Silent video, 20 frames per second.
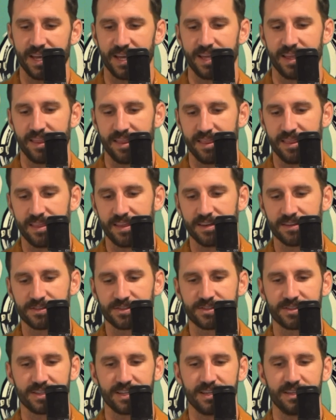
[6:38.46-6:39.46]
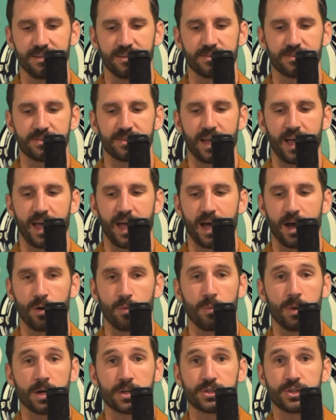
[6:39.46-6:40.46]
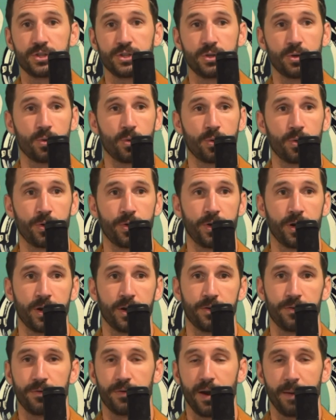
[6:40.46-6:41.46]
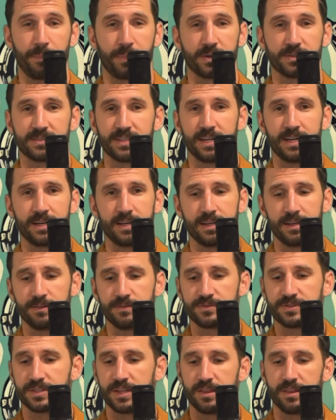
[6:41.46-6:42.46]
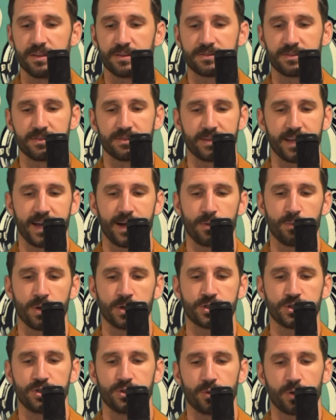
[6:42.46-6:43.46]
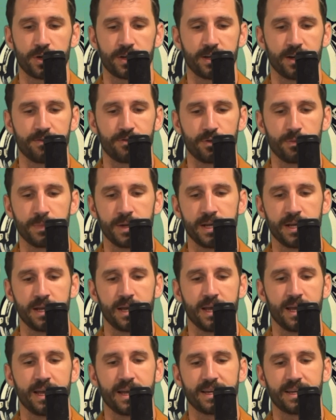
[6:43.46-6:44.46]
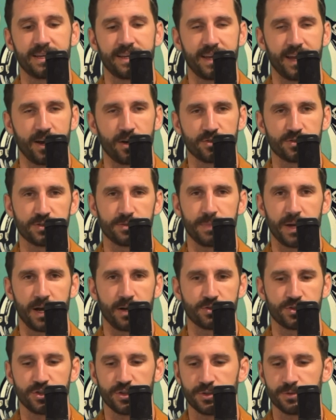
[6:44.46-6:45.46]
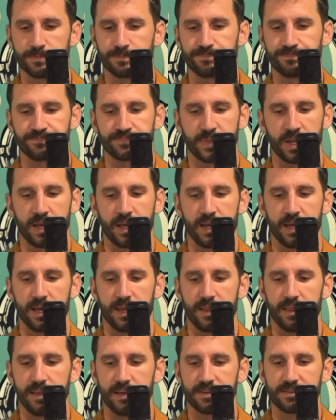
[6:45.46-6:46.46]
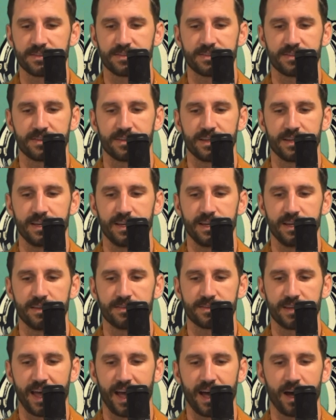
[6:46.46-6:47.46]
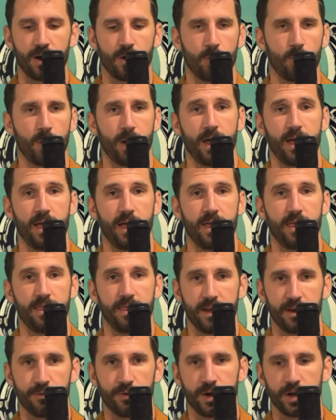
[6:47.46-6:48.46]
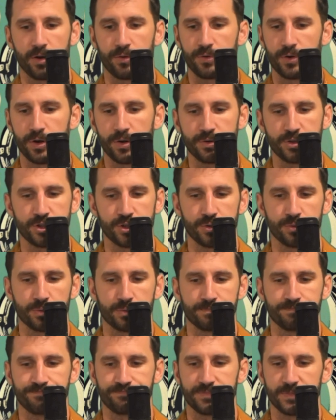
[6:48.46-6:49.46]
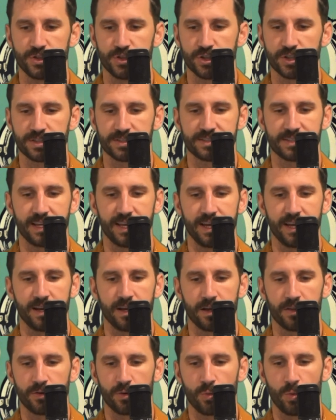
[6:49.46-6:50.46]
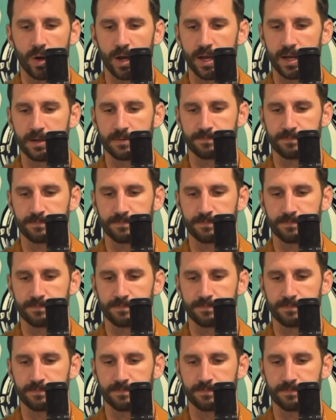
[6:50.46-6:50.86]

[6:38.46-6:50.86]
This is how much your representatives, this is how much your government cares about you. This is how they railroad you, just another way.